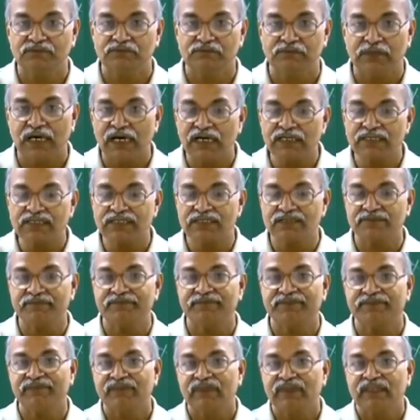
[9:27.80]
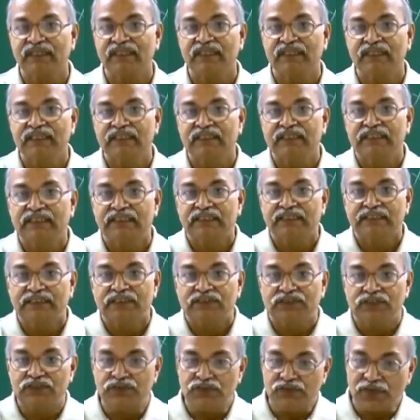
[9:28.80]
mass.
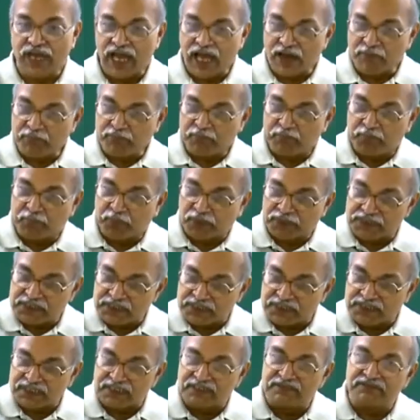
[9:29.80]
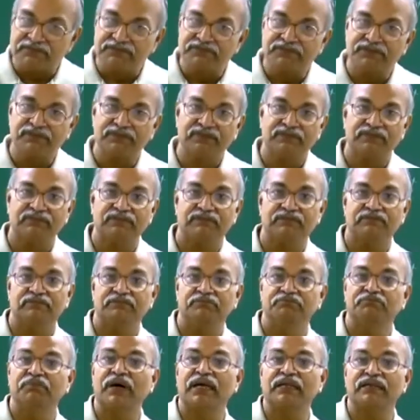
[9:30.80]
So you have positive
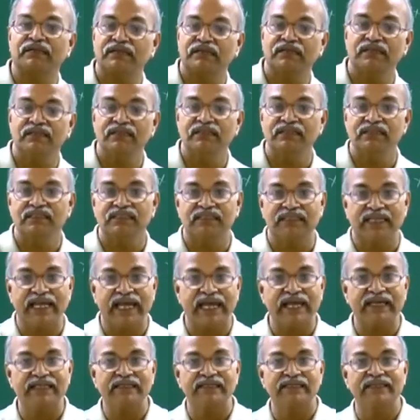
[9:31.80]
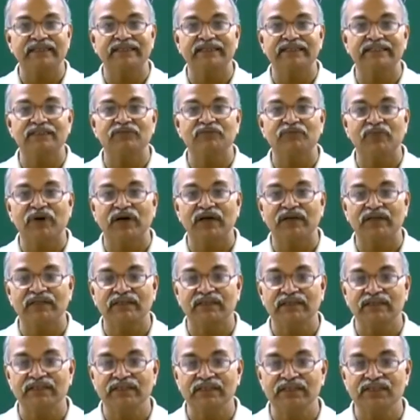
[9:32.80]
particles and negative
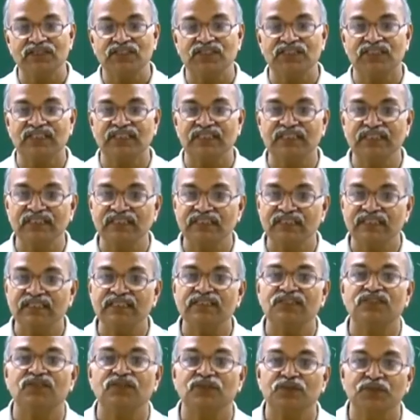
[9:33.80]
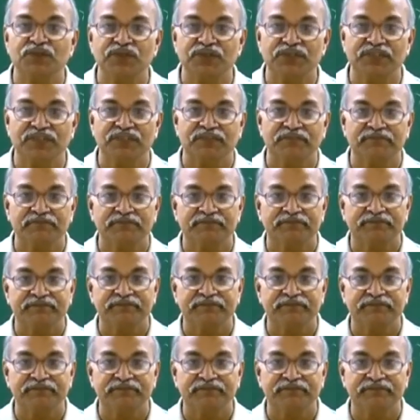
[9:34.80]
particles in this solution.